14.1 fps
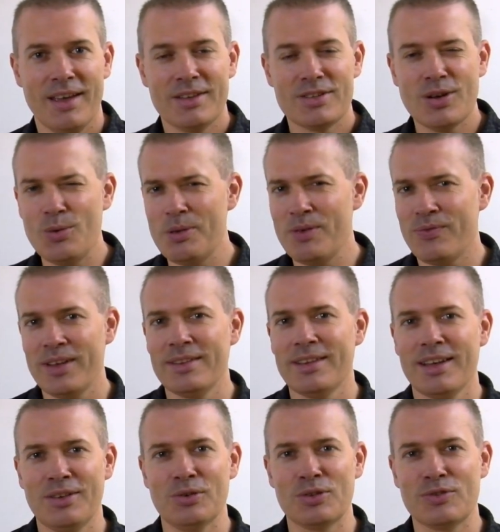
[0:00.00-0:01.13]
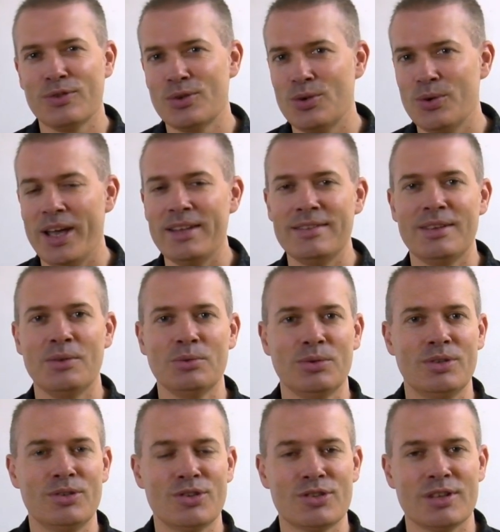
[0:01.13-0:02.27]
So I hope you find that useful. Go ahead and
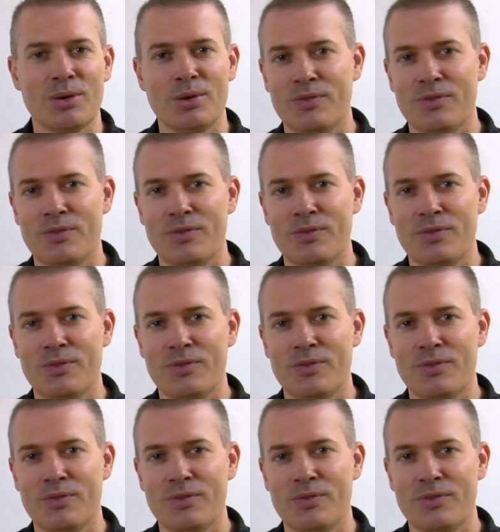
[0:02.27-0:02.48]
download it just now.